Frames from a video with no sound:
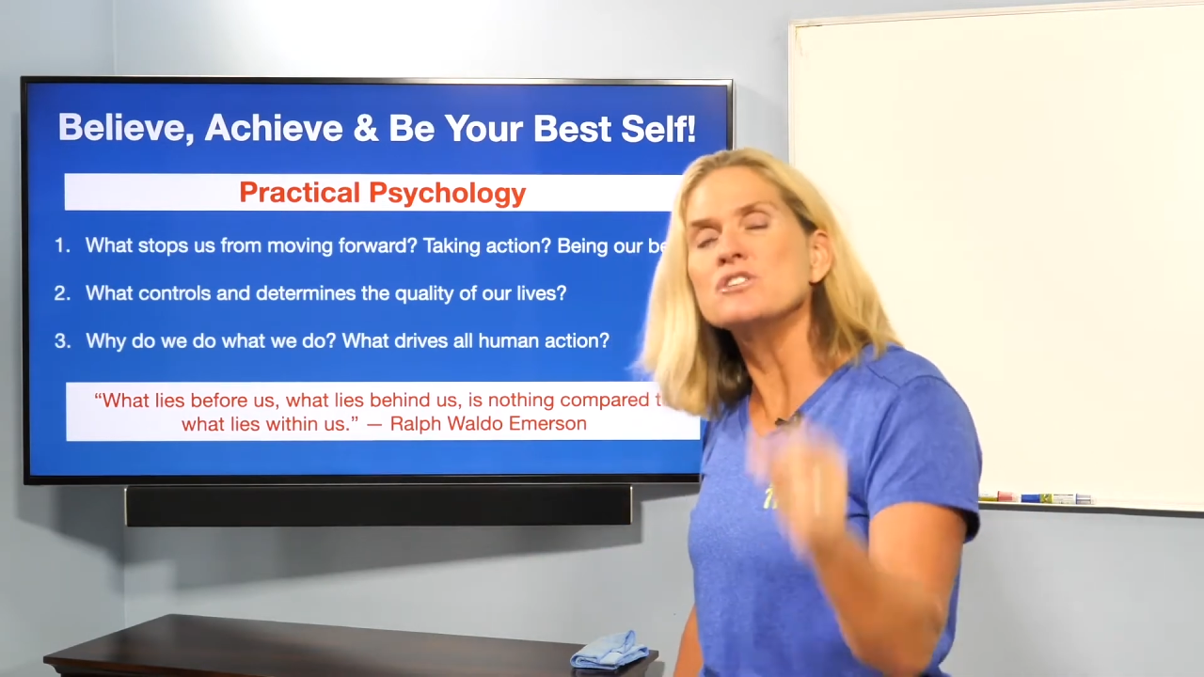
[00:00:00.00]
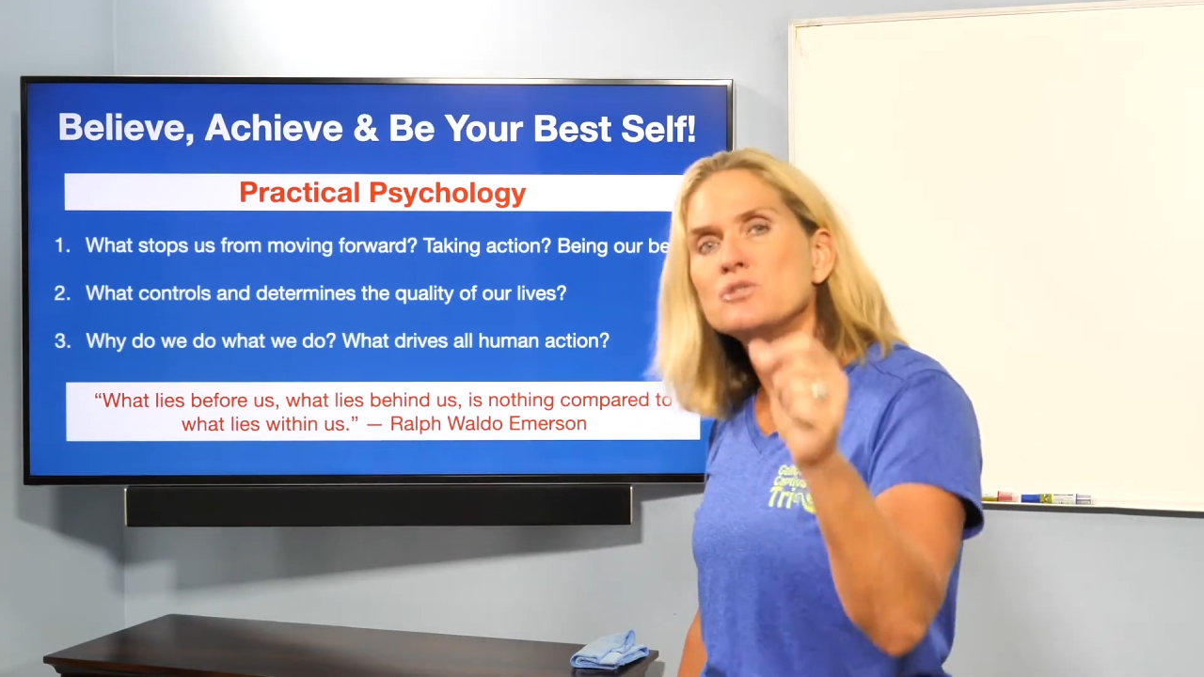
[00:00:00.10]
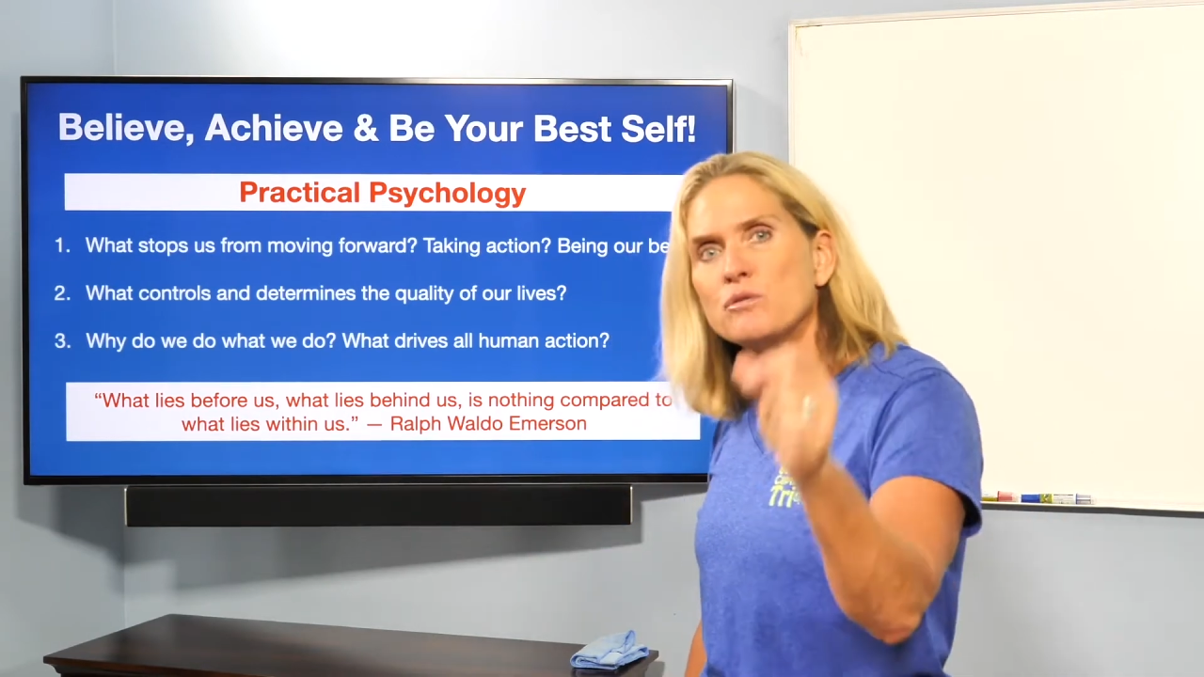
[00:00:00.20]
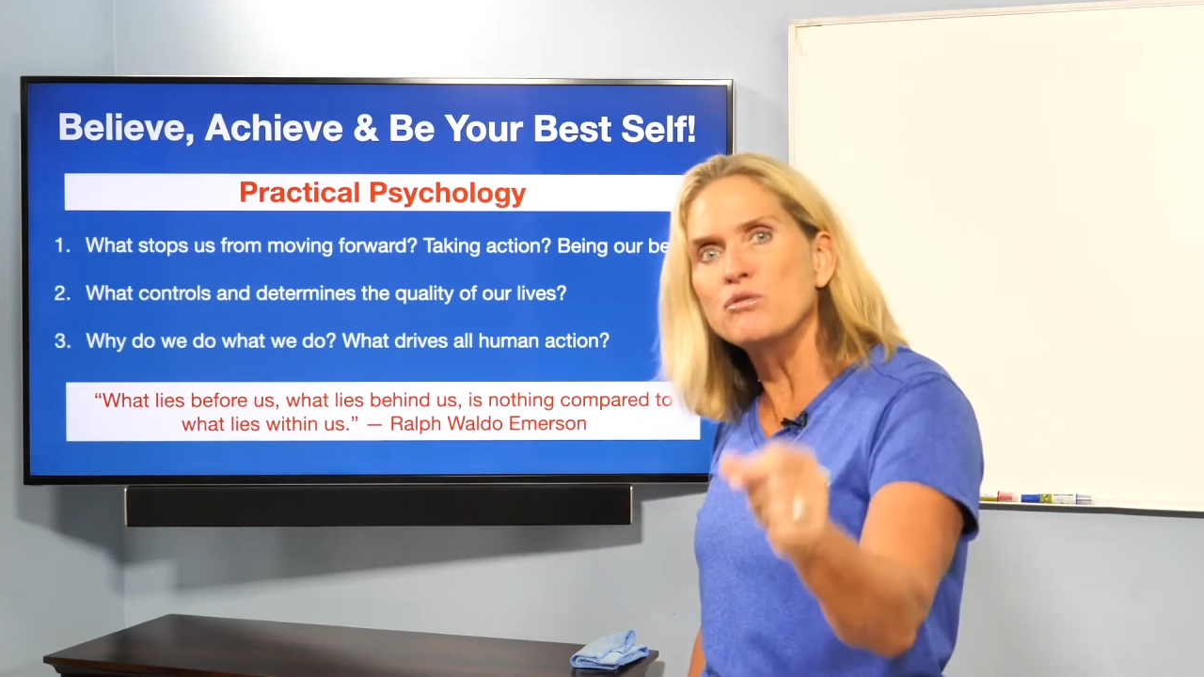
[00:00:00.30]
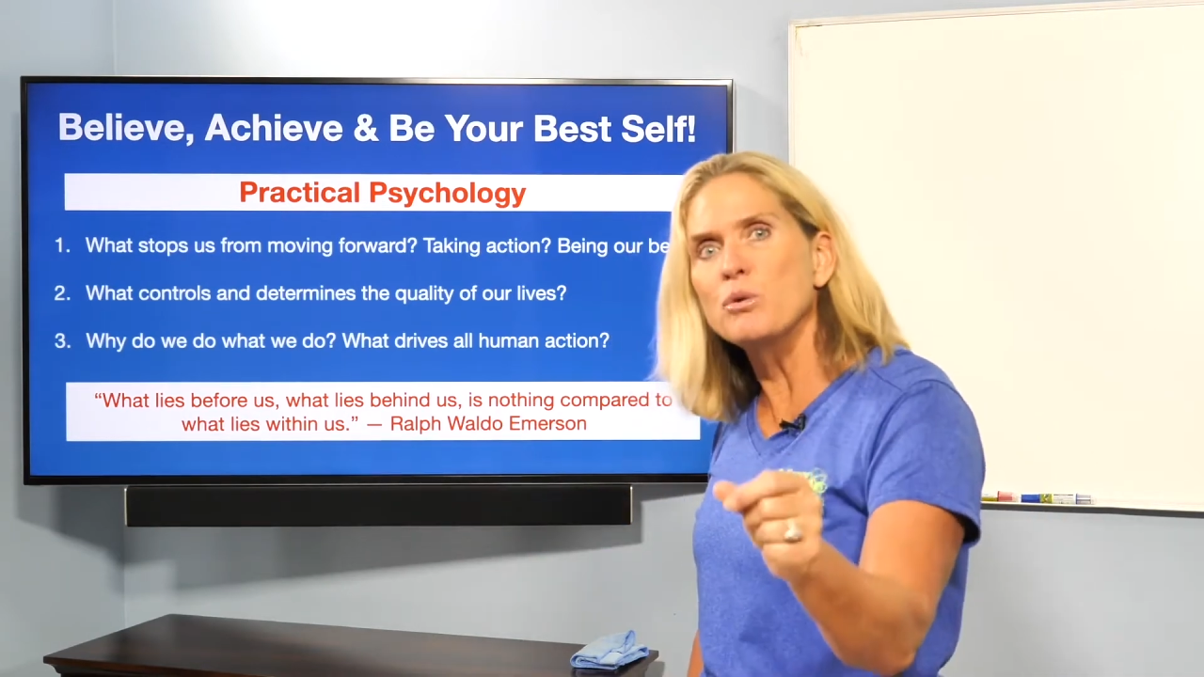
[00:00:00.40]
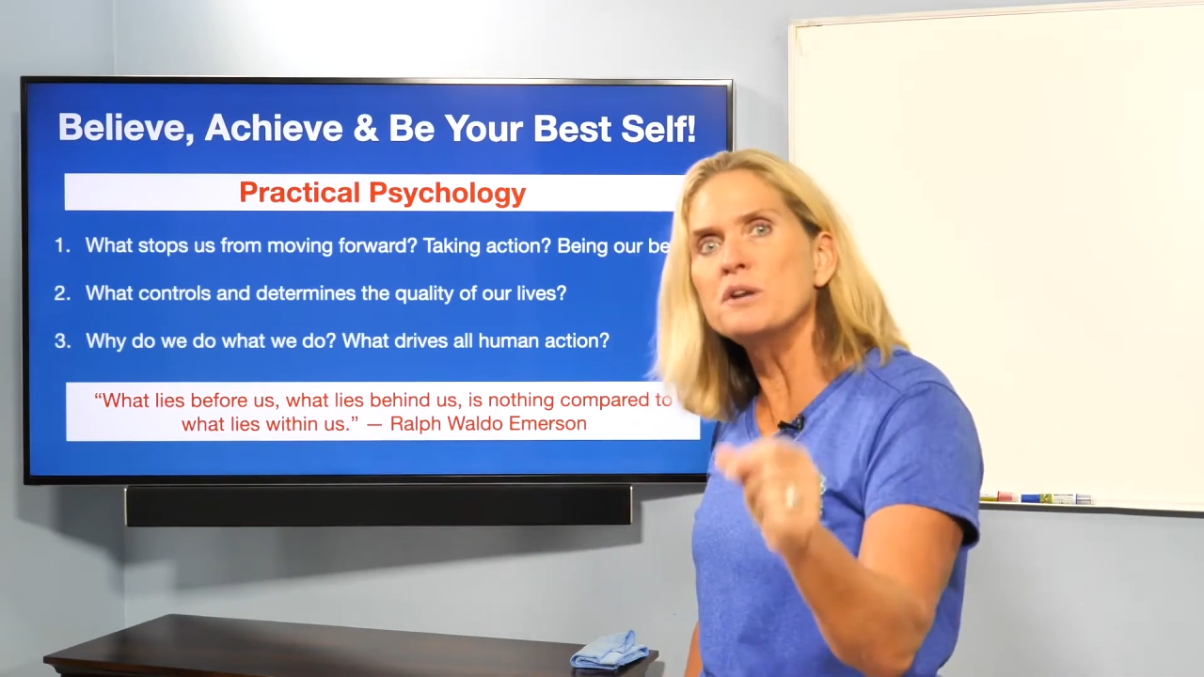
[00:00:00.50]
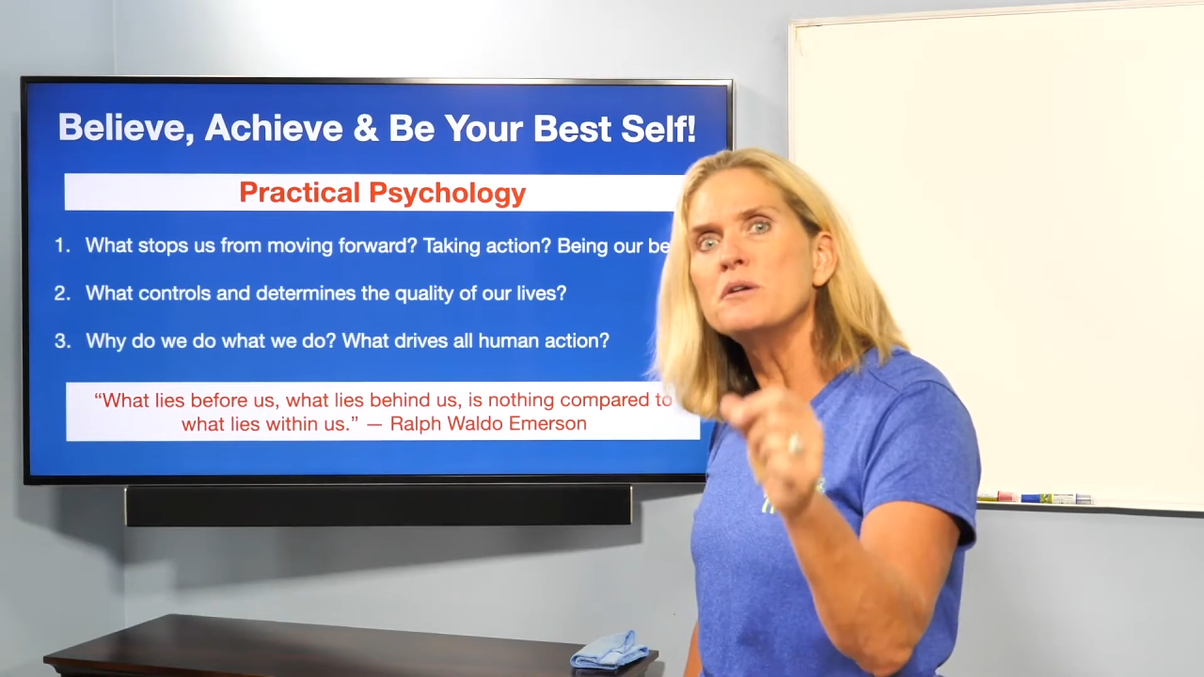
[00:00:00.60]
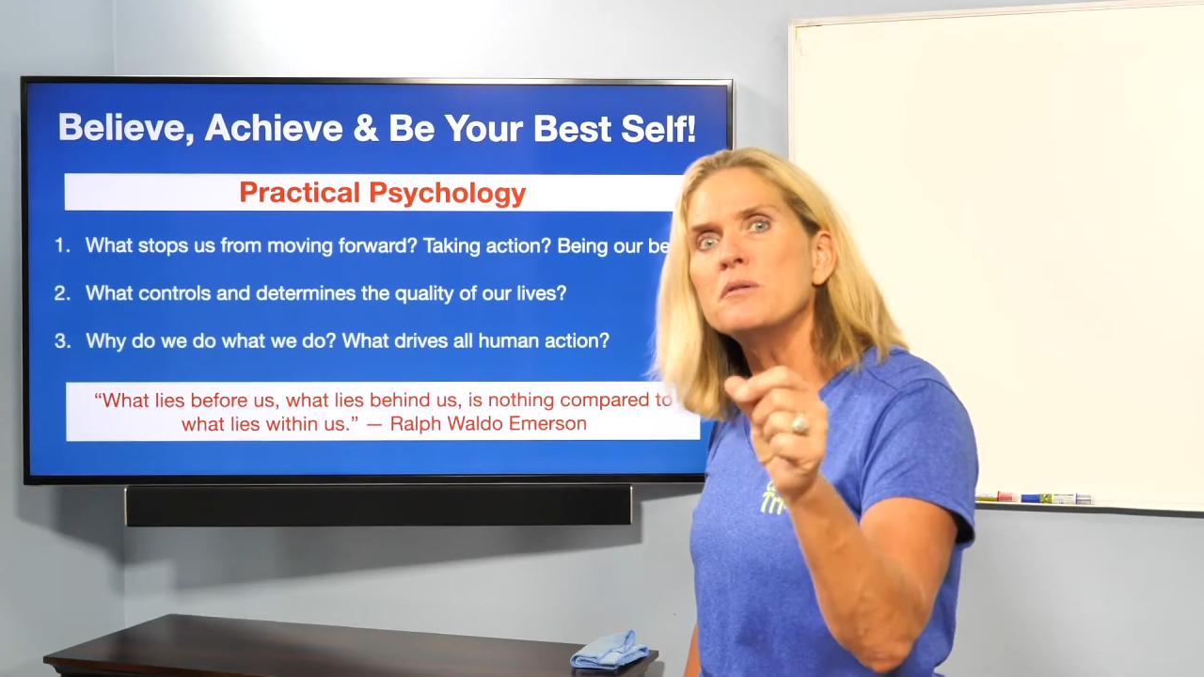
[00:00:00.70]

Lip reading: to avoid